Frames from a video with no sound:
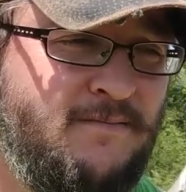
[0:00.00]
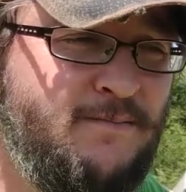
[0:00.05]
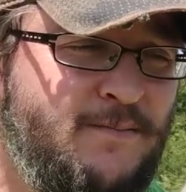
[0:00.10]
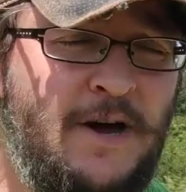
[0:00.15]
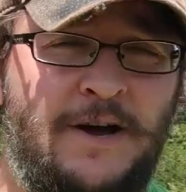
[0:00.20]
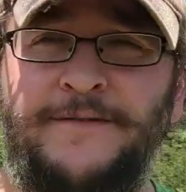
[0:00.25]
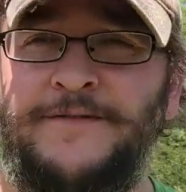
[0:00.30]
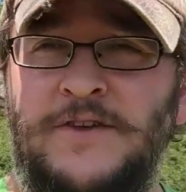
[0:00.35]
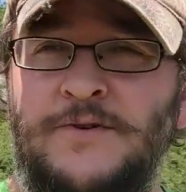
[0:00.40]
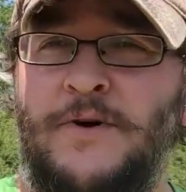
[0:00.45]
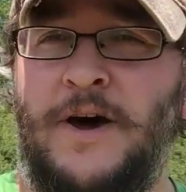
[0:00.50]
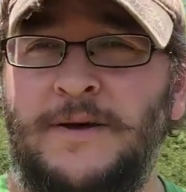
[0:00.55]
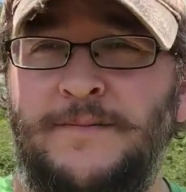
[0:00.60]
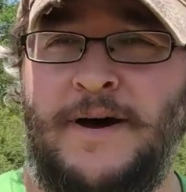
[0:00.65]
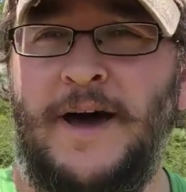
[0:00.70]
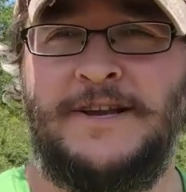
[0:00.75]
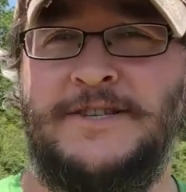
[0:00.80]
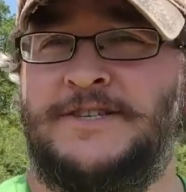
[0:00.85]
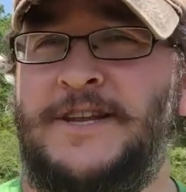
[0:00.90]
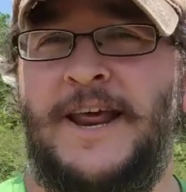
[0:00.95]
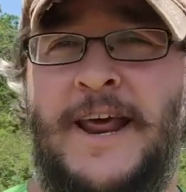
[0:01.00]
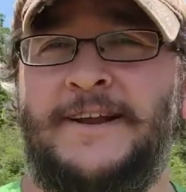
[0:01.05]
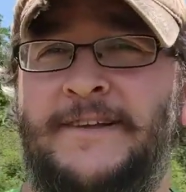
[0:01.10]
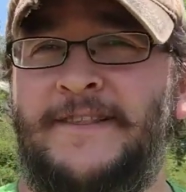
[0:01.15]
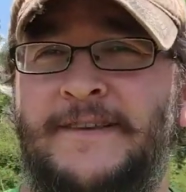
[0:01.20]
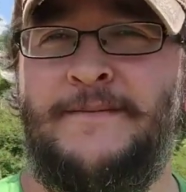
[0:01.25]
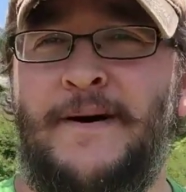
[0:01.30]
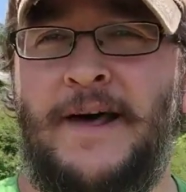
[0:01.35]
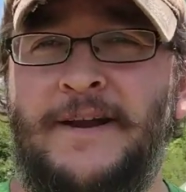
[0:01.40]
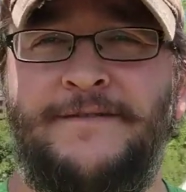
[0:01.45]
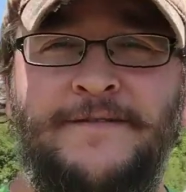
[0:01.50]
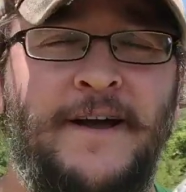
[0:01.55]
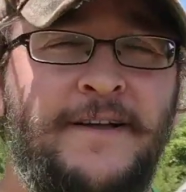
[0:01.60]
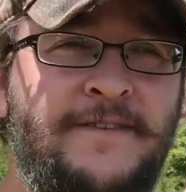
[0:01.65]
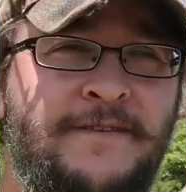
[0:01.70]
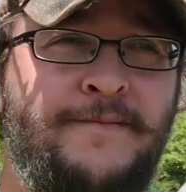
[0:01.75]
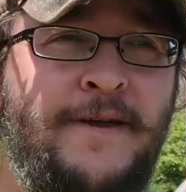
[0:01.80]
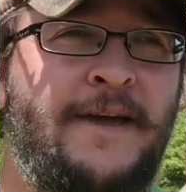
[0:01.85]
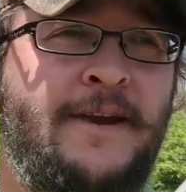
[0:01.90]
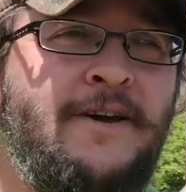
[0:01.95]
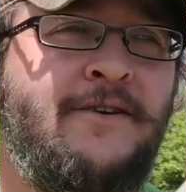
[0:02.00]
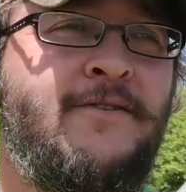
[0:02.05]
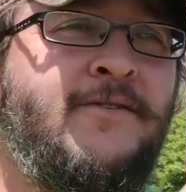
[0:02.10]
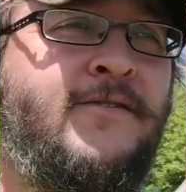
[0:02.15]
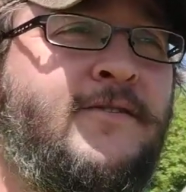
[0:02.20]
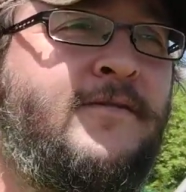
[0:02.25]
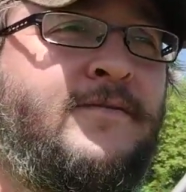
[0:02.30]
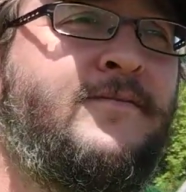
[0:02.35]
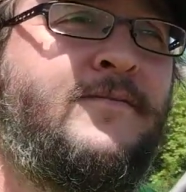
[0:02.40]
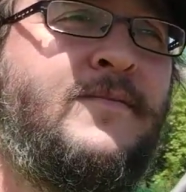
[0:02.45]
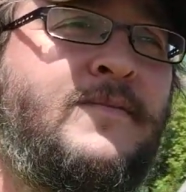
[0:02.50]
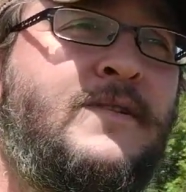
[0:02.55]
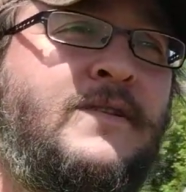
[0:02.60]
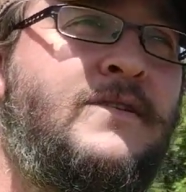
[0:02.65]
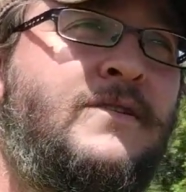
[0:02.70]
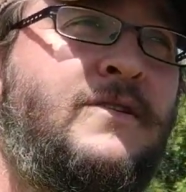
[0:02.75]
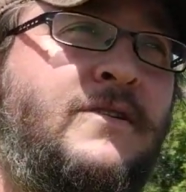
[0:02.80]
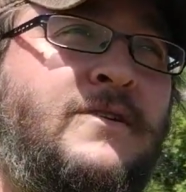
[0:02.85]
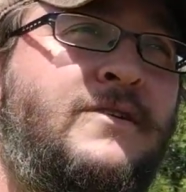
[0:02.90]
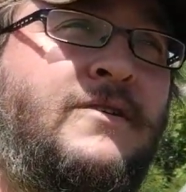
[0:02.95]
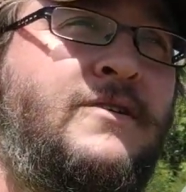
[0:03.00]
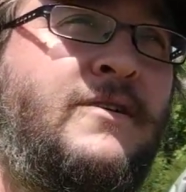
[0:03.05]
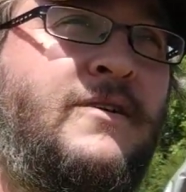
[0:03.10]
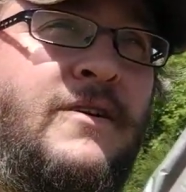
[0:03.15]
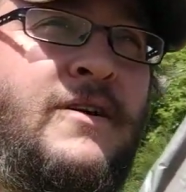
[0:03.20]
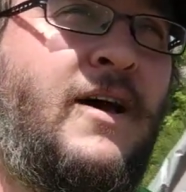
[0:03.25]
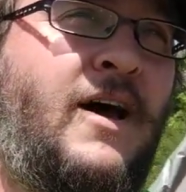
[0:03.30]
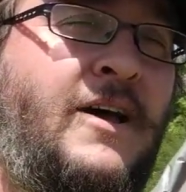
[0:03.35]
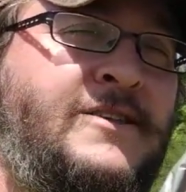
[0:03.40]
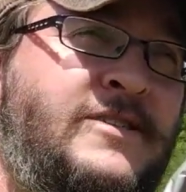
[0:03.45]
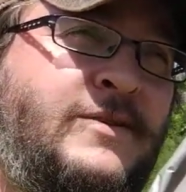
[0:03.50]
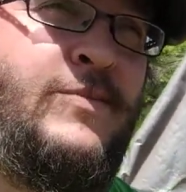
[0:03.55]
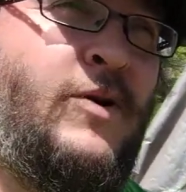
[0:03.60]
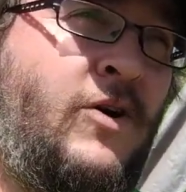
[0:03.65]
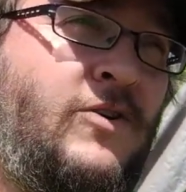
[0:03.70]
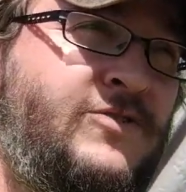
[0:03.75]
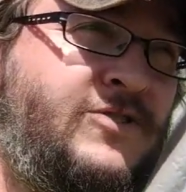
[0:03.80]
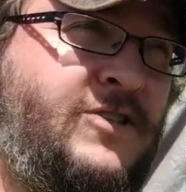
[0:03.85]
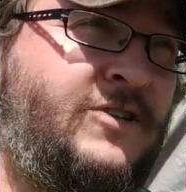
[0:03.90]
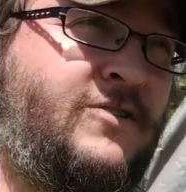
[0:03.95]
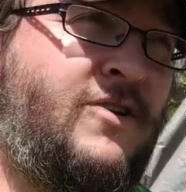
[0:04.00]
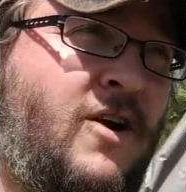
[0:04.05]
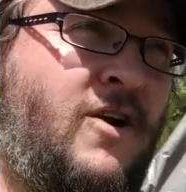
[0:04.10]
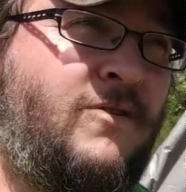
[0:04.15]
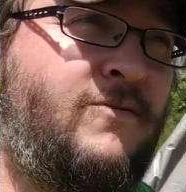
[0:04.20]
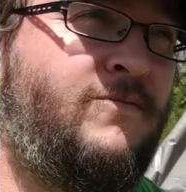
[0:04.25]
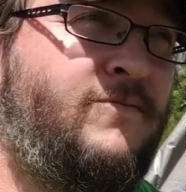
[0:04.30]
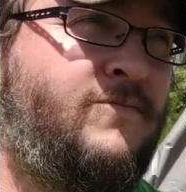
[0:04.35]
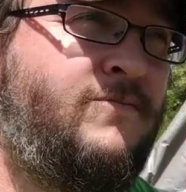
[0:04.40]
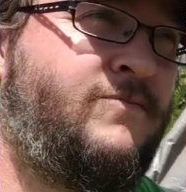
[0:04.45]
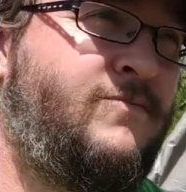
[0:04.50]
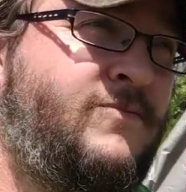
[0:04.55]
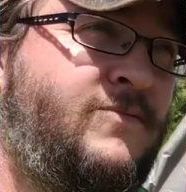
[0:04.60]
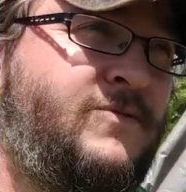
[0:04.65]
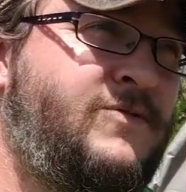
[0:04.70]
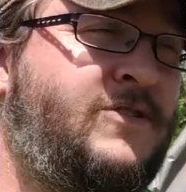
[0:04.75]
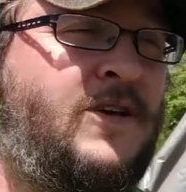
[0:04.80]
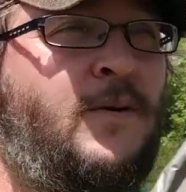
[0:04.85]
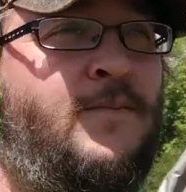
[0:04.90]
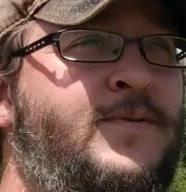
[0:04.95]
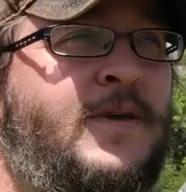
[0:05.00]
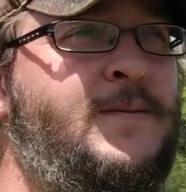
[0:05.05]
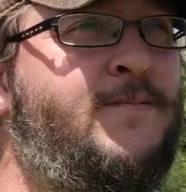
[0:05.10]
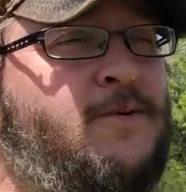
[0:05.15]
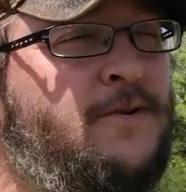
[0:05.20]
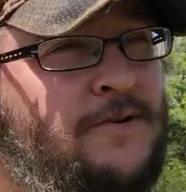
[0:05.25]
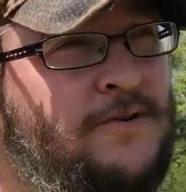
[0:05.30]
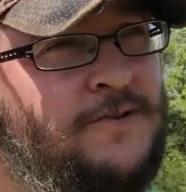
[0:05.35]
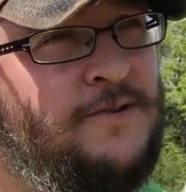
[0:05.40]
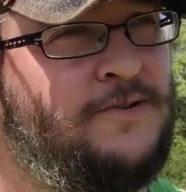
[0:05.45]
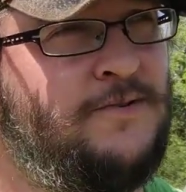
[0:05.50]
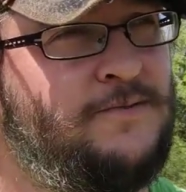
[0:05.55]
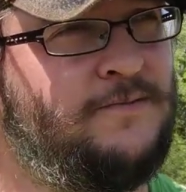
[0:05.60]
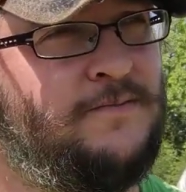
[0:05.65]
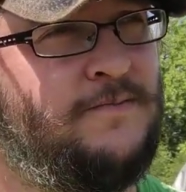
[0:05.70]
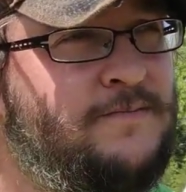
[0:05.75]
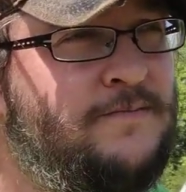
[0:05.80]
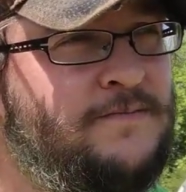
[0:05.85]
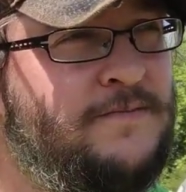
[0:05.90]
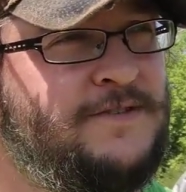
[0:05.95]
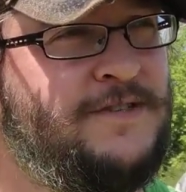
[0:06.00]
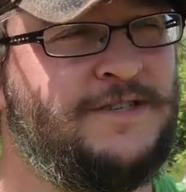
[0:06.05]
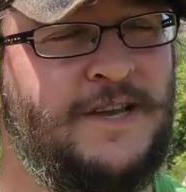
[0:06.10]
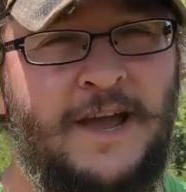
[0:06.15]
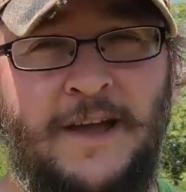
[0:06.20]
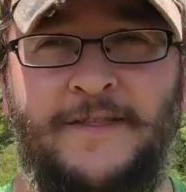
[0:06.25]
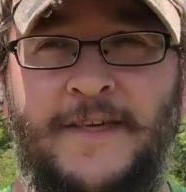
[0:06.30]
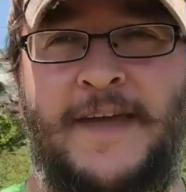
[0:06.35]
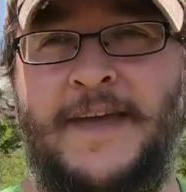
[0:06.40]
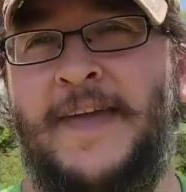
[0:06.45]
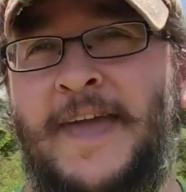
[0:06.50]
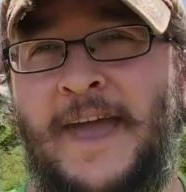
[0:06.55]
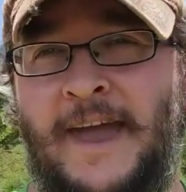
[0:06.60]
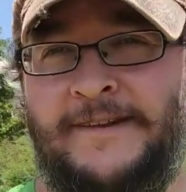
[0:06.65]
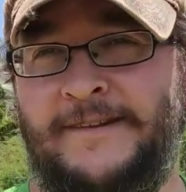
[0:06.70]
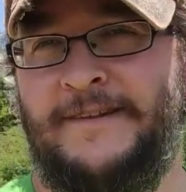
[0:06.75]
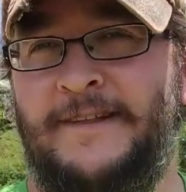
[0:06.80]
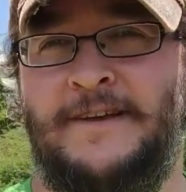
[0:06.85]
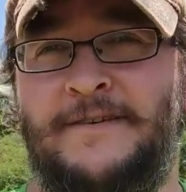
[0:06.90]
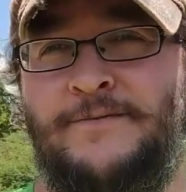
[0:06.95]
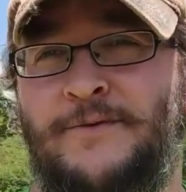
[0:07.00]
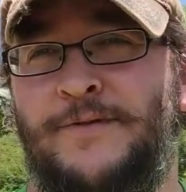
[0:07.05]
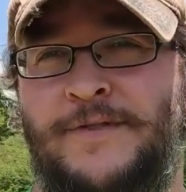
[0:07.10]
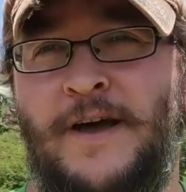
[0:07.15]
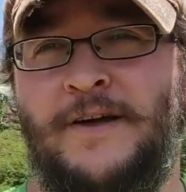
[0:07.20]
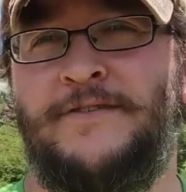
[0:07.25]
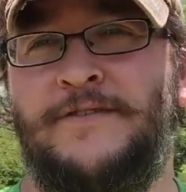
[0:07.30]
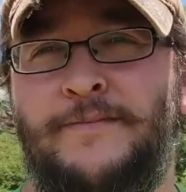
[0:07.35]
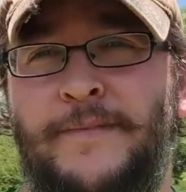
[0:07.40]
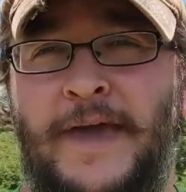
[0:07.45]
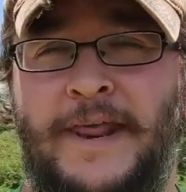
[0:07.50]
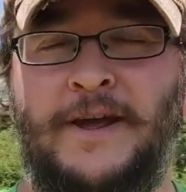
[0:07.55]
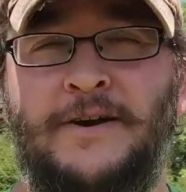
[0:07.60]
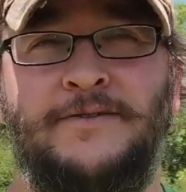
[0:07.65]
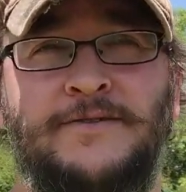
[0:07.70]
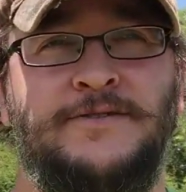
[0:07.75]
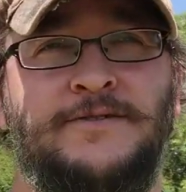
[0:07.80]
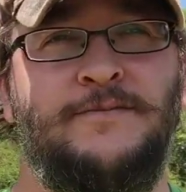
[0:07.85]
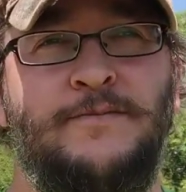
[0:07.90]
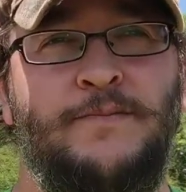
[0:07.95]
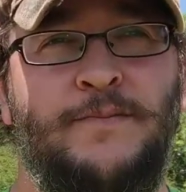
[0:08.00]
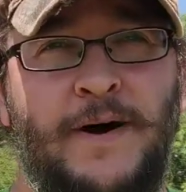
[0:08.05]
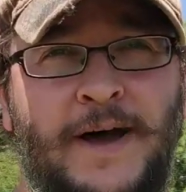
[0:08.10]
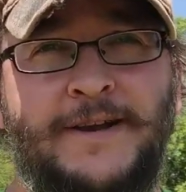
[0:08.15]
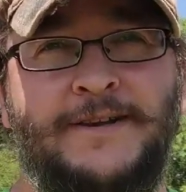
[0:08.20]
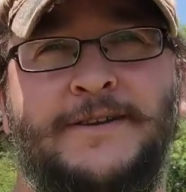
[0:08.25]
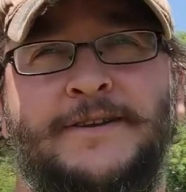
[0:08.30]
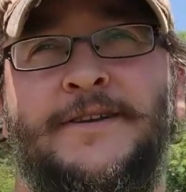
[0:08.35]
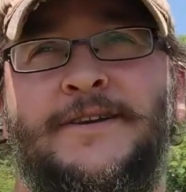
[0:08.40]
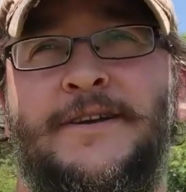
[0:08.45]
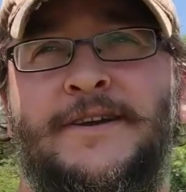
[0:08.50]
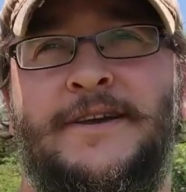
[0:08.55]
But if you want to buy genetically modified tomatoes, I suppose there are some people who say they can't live without tomatoes, but